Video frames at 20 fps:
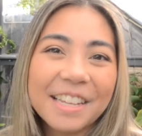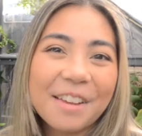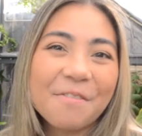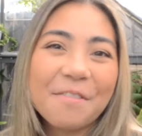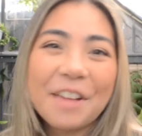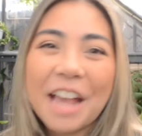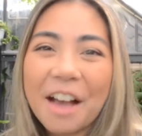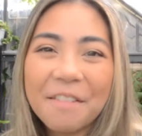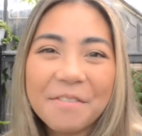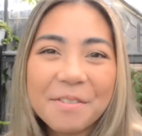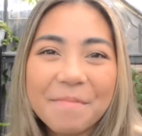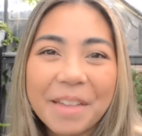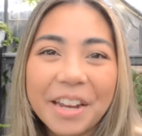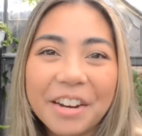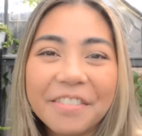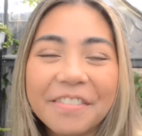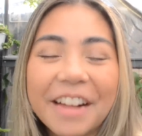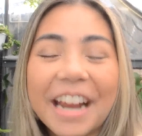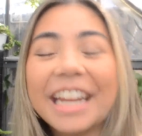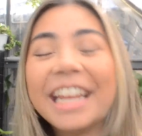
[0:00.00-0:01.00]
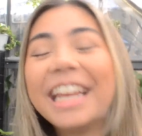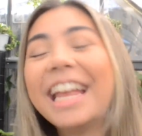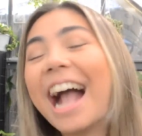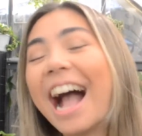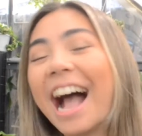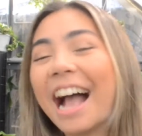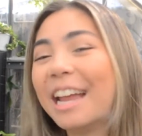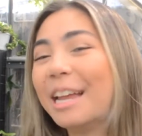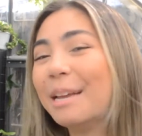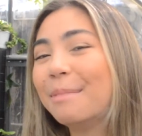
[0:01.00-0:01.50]
If we haven't met already,
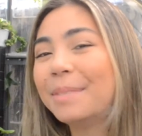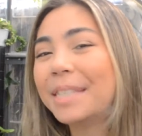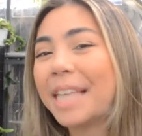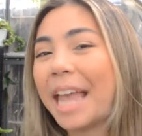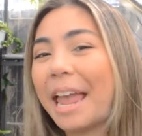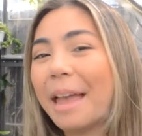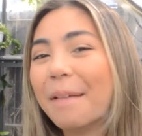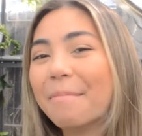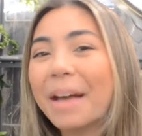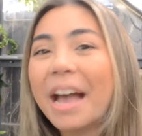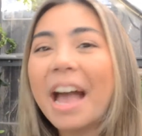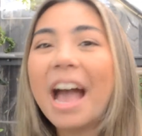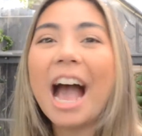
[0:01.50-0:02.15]
I am Sam.